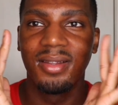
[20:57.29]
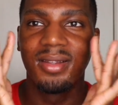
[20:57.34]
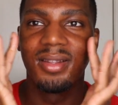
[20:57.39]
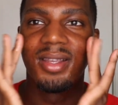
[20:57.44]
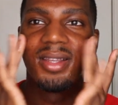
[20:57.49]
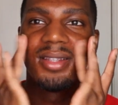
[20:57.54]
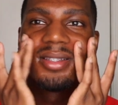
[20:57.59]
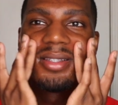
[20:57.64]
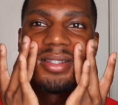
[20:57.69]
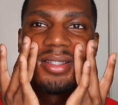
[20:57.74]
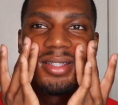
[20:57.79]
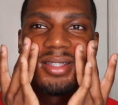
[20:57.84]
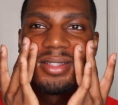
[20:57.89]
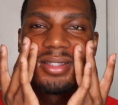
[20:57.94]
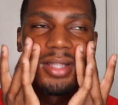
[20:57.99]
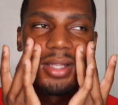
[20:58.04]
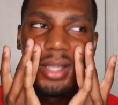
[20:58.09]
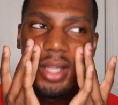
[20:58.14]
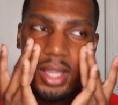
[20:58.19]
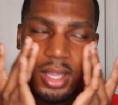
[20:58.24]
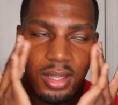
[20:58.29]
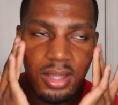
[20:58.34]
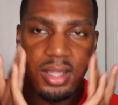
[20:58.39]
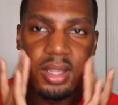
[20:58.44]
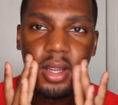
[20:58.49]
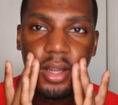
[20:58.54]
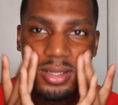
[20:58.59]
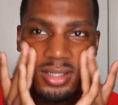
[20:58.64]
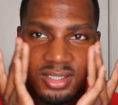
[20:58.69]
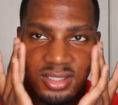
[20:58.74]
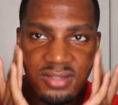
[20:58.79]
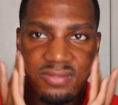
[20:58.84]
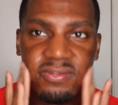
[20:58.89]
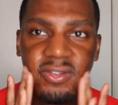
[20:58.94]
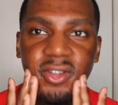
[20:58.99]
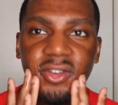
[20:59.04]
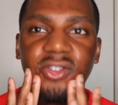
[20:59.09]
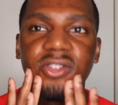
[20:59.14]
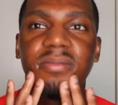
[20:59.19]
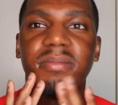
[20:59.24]
it just needs to lay there. It just
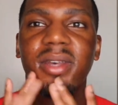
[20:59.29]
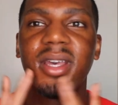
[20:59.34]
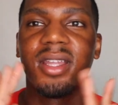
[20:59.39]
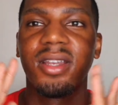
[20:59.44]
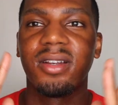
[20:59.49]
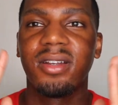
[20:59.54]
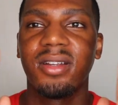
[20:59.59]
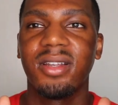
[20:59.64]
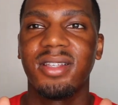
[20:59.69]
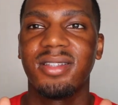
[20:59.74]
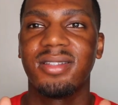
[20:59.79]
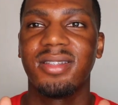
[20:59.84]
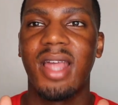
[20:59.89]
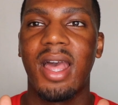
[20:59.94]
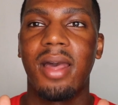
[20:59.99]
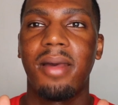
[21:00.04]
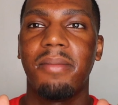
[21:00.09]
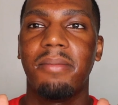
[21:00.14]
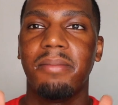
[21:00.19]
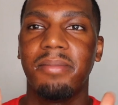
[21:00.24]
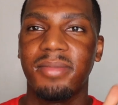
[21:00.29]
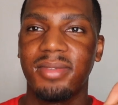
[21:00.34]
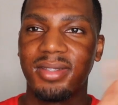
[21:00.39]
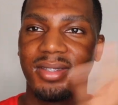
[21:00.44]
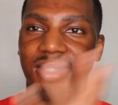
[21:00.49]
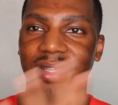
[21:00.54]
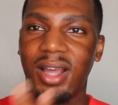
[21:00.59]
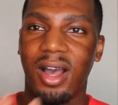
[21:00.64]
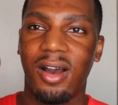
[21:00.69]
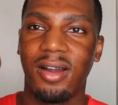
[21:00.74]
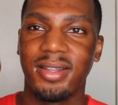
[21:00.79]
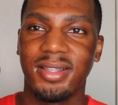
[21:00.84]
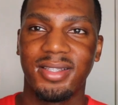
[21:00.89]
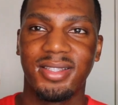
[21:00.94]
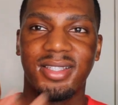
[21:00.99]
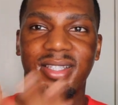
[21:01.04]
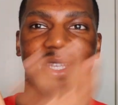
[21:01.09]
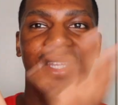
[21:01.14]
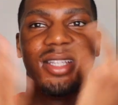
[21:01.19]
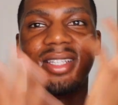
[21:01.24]
feels better. It's not all this
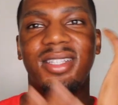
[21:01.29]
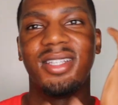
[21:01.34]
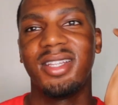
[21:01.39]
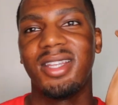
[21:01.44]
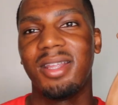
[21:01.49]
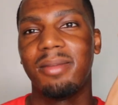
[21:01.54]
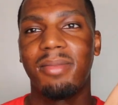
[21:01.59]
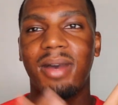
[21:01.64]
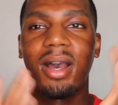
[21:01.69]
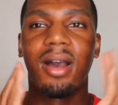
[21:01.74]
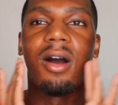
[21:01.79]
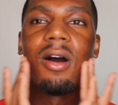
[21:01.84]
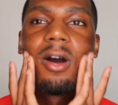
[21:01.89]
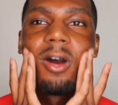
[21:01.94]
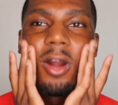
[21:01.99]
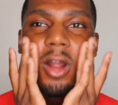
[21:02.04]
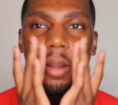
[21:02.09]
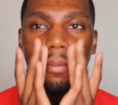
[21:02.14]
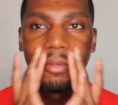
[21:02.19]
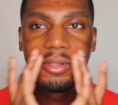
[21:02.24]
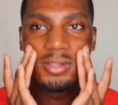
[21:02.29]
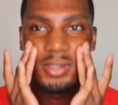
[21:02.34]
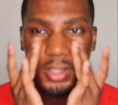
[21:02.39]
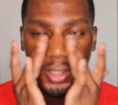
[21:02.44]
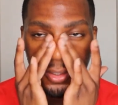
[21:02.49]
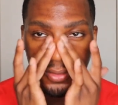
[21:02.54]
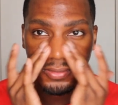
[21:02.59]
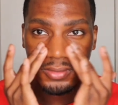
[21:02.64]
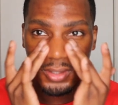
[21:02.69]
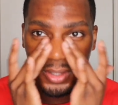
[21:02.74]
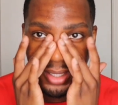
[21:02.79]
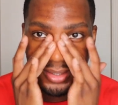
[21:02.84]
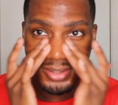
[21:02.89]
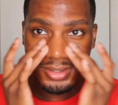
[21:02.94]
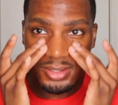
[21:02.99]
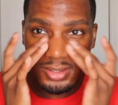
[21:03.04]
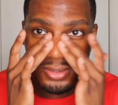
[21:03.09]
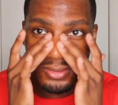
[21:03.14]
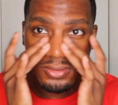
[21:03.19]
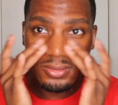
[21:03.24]
tension in my arm and stuff, so I
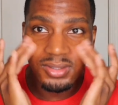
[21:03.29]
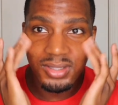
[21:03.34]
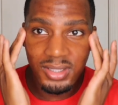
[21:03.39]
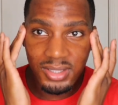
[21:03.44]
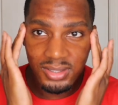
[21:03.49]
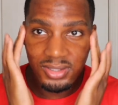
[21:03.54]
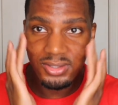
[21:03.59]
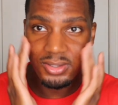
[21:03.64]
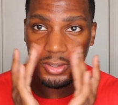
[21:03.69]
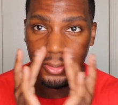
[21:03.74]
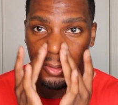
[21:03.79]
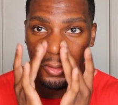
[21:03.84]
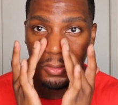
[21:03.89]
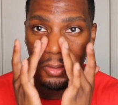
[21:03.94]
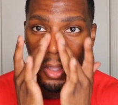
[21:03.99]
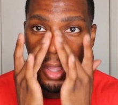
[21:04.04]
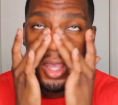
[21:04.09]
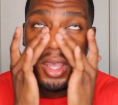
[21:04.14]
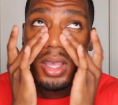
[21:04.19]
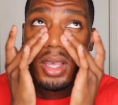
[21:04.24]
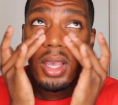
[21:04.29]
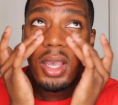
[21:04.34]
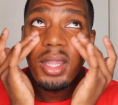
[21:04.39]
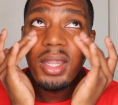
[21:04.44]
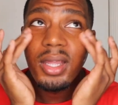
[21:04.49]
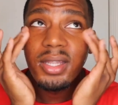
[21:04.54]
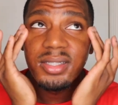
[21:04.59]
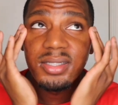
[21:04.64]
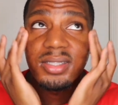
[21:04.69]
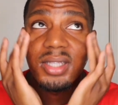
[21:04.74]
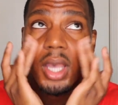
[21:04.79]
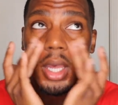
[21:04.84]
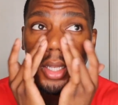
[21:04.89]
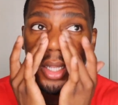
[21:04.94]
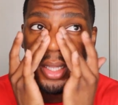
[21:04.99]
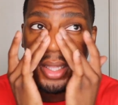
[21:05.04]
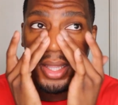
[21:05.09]
just use these 2, and I just kind of